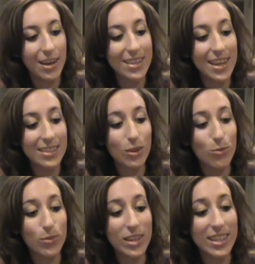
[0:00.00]
And that's a
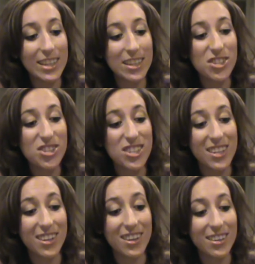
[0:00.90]
really
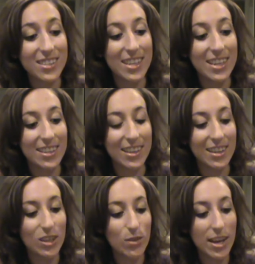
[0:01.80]
sheer tint,
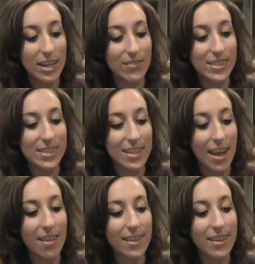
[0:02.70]
like you can't even see that.